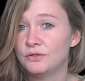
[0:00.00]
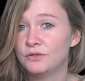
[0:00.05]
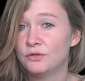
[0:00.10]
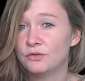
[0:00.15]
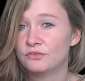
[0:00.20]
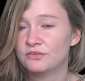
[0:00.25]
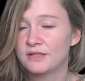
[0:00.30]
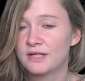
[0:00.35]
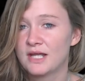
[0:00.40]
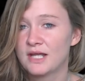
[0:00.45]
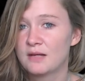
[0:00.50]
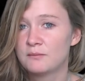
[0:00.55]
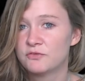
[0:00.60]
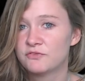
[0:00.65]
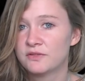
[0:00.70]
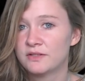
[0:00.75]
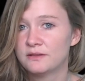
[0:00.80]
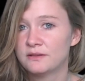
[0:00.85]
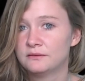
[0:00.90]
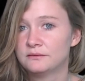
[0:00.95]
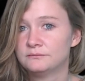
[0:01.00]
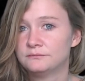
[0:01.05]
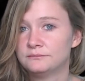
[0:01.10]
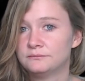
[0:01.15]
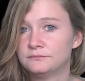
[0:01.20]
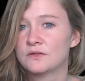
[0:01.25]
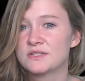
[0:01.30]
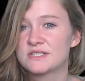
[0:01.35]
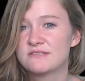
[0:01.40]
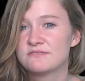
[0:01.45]
nothing came of it.
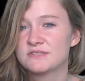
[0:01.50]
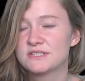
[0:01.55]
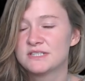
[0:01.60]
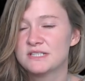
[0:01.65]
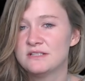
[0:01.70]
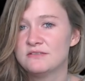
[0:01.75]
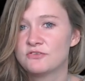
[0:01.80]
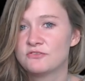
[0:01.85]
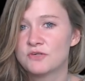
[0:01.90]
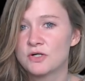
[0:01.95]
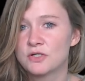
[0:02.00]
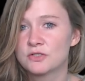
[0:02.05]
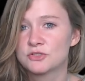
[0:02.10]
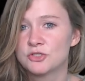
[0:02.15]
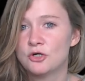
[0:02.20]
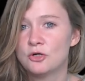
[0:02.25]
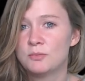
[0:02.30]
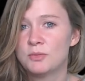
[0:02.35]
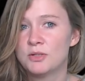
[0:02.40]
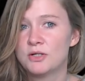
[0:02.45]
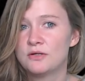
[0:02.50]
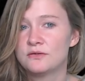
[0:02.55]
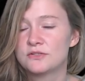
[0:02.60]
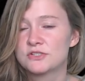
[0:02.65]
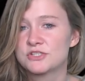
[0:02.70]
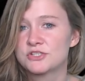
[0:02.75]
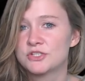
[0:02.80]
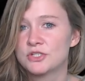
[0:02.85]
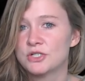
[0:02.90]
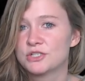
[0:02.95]
On the 17th of October, the
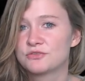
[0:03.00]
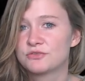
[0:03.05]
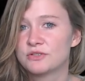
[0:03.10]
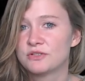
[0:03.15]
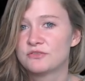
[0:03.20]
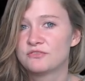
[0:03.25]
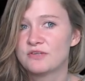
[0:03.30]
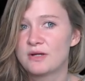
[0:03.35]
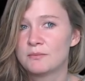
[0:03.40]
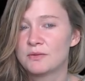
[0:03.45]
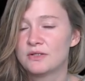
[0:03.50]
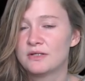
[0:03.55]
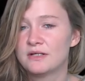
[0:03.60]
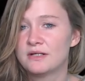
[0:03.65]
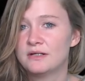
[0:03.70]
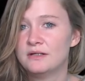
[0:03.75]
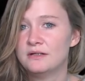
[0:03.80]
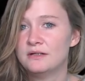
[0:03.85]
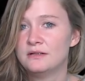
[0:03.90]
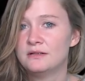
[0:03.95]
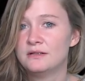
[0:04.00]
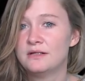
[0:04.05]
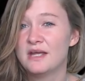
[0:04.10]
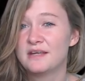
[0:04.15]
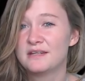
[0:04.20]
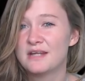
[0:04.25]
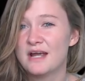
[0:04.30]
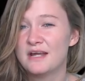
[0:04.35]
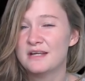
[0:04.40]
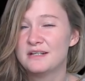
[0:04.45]
search for the family
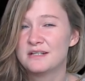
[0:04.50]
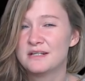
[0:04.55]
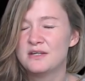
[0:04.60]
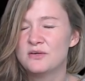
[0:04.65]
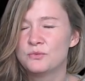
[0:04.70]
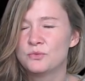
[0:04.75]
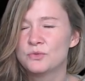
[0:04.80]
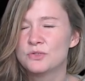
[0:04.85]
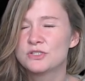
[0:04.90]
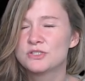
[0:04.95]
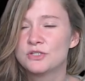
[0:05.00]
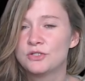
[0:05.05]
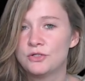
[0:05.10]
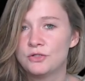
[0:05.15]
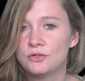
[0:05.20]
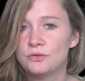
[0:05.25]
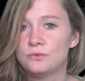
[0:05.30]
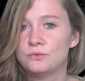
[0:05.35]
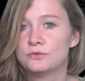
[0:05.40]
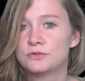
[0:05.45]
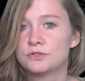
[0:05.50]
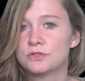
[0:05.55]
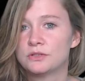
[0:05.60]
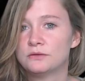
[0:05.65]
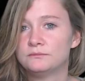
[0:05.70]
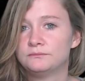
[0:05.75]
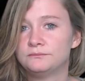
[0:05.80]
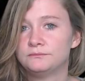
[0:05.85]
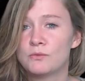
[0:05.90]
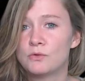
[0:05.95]
ignited and it was huge.
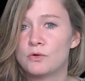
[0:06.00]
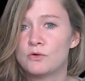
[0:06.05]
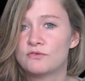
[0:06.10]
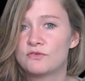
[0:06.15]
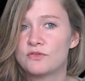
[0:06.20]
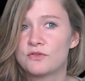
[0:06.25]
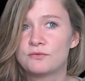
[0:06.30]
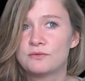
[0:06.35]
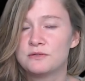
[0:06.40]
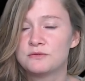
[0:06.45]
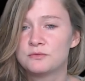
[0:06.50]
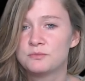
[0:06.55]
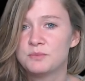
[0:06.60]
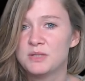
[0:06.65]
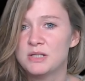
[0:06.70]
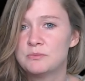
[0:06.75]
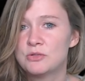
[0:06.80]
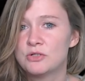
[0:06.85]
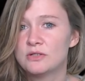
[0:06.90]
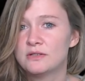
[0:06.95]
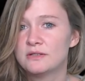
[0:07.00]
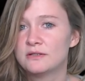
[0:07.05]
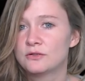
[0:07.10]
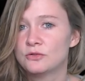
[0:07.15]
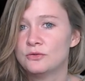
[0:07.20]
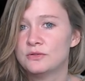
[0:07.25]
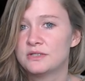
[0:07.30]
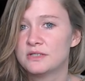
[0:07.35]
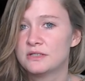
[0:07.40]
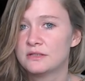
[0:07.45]
There were over 300 people,
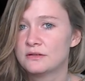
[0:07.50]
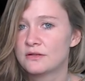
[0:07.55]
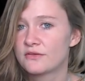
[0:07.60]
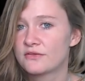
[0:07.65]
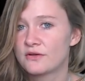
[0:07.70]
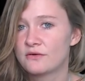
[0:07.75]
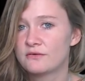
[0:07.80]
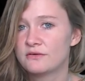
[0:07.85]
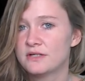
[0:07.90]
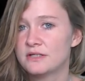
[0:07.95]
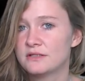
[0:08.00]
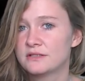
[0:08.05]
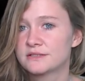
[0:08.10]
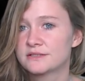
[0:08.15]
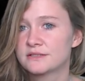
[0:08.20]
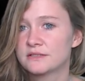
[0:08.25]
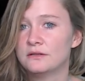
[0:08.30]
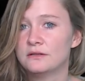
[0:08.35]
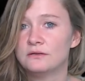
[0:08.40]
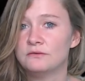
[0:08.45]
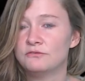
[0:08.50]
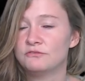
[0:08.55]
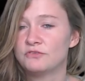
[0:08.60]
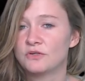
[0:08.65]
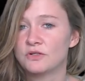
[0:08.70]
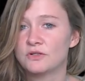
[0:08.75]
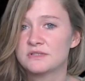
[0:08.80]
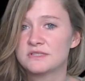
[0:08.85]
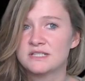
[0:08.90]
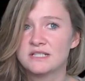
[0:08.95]
including authorities and
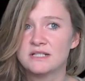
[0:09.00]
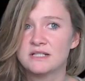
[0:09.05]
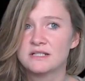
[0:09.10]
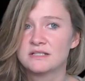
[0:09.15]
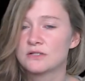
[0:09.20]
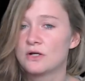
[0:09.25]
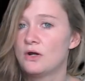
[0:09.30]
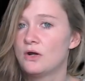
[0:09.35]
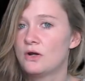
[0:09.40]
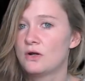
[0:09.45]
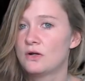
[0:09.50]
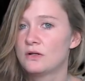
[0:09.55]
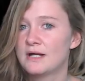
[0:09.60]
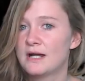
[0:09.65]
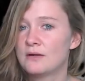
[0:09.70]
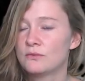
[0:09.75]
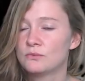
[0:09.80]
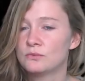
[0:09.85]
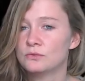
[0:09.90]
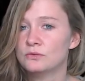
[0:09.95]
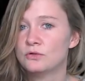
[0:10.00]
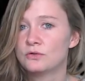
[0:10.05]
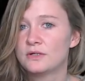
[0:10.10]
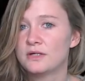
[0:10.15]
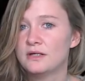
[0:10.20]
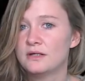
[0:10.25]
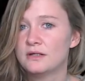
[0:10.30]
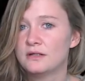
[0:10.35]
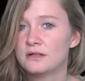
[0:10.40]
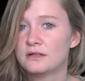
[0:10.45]
volunteers, all out
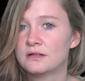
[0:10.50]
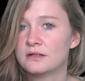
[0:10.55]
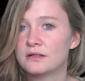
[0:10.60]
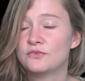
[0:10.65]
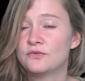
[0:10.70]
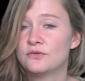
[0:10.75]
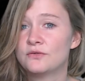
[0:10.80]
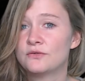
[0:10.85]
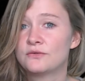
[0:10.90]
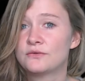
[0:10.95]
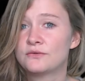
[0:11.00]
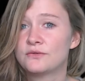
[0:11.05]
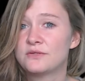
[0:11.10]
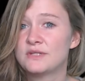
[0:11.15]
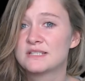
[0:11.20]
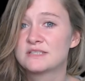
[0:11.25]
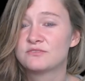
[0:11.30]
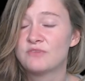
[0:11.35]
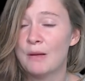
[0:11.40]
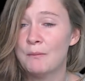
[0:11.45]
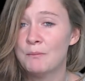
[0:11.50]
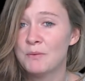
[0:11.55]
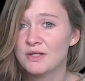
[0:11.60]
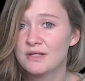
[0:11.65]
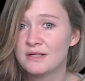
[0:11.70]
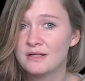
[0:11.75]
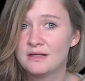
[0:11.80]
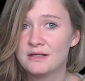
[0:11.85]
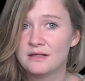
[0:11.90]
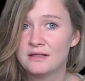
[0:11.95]
looking for this
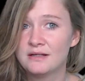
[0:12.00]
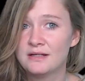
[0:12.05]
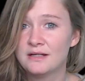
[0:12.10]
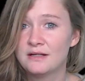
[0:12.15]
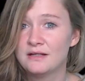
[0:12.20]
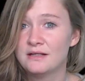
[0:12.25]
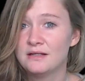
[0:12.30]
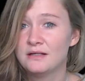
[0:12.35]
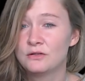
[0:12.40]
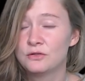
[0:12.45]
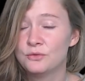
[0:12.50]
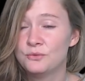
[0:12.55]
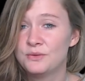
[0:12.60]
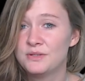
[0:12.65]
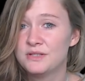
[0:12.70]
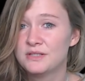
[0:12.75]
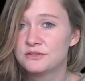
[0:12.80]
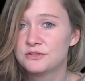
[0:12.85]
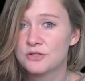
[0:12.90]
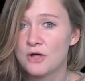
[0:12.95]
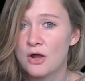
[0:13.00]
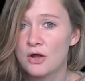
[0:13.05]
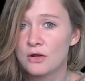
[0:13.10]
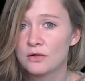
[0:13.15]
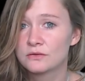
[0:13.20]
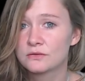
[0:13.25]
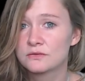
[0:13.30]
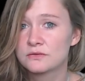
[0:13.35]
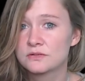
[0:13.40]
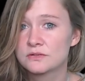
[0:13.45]
family. It included
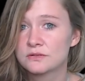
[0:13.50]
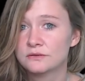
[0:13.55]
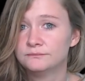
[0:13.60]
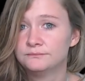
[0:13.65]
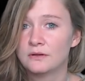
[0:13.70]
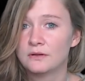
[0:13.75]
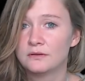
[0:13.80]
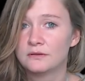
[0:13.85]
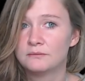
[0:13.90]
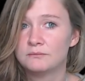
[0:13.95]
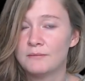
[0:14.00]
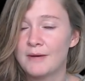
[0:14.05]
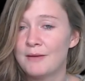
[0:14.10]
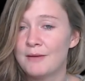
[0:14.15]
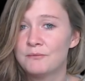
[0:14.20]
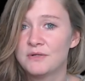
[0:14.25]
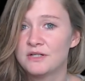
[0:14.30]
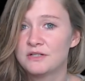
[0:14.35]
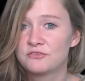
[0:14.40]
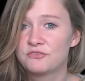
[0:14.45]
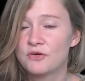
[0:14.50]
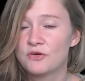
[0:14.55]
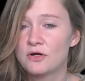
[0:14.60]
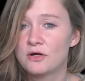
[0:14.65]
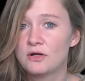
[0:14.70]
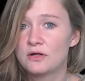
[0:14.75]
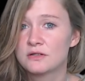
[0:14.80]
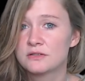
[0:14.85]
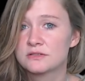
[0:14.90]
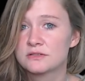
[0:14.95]
dogs, mounted
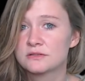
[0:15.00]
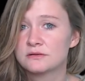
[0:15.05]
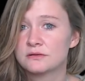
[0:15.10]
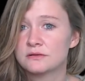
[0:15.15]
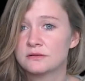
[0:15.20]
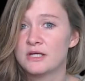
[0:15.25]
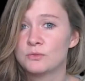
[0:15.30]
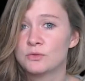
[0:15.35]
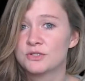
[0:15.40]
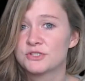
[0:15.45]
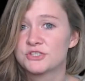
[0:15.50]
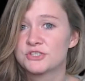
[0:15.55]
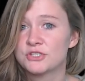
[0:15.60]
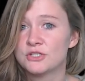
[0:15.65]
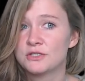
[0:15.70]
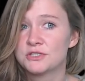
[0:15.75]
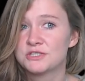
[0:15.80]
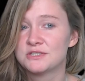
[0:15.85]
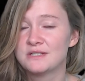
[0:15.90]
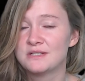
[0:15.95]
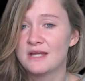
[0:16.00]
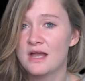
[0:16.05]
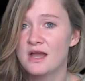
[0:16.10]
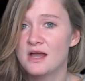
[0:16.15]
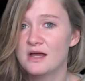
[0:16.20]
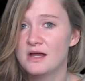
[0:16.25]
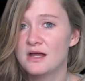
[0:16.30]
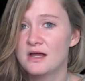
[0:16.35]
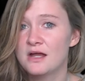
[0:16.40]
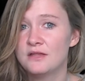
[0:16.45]
force, they would search the
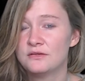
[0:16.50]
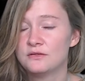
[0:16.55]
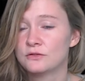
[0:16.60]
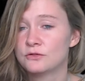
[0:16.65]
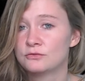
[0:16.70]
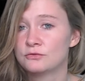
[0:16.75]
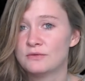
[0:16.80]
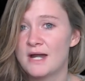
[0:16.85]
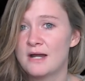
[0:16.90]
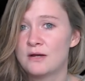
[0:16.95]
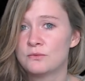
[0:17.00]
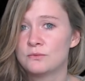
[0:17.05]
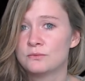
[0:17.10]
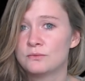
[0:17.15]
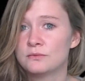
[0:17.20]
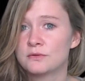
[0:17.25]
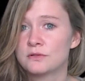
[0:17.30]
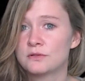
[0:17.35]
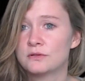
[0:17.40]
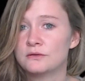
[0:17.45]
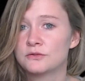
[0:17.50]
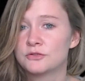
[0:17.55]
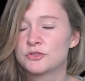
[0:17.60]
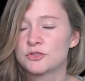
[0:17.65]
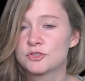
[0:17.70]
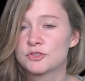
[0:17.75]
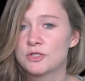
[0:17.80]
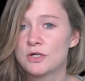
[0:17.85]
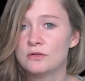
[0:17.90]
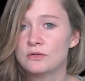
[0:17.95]
air, the ground,
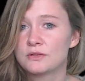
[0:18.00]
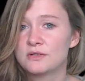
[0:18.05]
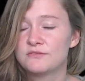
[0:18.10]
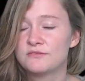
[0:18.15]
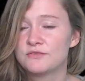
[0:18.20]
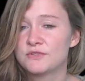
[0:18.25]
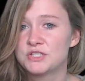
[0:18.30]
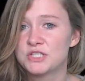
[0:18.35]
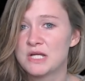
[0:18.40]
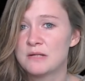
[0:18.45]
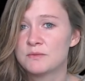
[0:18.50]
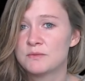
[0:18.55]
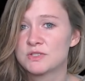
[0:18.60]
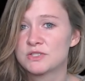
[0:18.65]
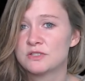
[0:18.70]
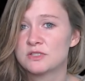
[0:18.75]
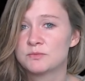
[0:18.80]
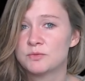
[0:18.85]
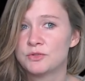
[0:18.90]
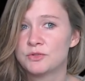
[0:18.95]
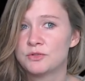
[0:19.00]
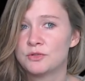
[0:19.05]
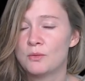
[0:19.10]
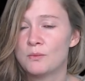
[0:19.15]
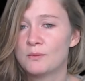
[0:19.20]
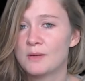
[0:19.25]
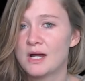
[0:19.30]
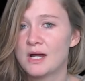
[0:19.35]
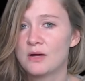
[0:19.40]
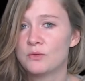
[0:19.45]
just all looking for the Jamisons, but no
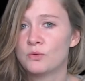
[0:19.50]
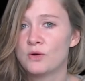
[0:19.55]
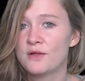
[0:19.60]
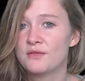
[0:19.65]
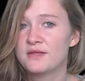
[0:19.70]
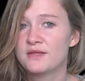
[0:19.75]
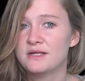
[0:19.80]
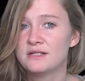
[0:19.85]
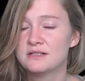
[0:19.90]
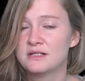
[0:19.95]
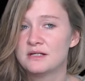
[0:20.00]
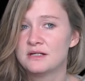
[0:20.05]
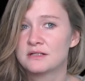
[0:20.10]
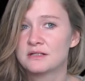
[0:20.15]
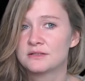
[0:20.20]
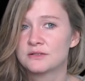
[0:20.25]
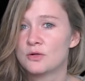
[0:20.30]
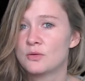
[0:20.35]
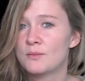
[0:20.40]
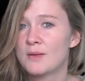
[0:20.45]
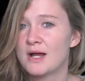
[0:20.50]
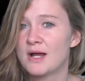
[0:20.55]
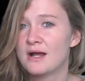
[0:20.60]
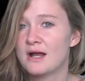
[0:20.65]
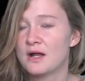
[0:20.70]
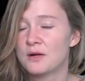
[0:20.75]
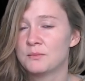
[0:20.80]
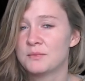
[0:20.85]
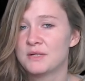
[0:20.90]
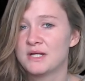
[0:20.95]
matter what they did, no matter
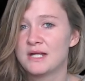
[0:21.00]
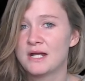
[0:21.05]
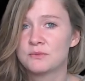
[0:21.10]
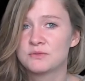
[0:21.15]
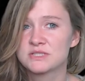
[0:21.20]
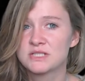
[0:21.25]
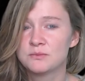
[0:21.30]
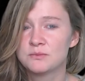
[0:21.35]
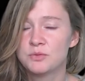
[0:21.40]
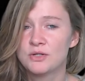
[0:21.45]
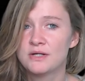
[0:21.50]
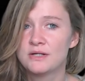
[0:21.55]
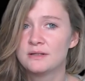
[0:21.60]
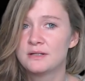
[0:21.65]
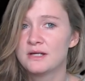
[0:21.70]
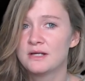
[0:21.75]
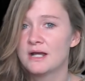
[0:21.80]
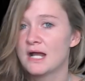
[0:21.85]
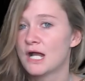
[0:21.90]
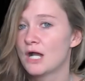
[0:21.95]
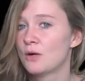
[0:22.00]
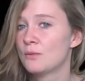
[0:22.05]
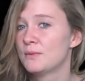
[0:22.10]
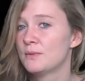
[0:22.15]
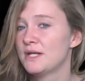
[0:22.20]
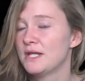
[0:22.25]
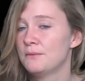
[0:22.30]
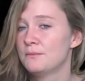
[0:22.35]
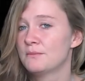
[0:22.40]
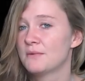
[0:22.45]
how many hours they put in it, how
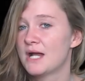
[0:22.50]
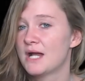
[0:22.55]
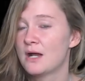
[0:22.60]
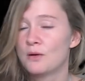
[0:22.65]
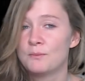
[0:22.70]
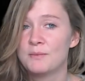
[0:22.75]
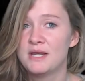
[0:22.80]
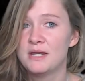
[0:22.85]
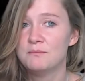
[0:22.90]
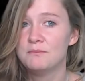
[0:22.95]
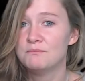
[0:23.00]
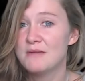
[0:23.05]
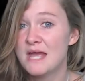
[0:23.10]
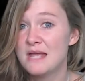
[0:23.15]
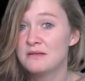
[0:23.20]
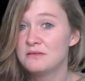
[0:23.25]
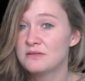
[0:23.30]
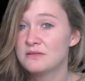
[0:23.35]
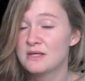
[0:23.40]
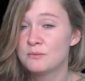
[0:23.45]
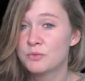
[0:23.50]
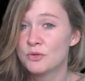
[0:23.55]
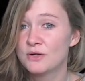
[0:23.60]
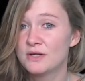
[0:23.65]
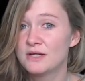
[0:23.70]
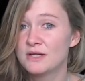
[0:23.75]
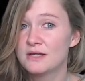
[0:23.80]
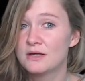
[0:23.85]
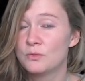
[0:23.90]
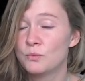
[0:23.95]
many how many men they put
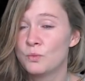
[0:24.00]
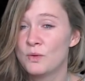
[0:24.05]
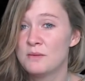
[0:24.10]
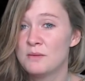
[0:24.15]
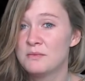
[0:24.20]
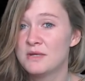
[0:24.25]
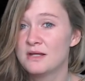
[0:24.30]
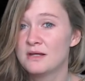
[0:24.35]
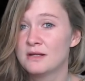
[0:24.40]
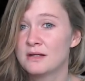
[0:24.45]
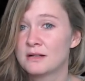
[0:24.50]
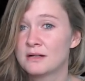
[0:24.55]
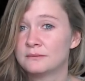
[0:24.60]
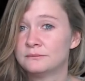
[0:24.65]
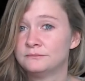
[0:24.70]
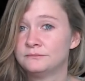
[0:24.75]
in it and women,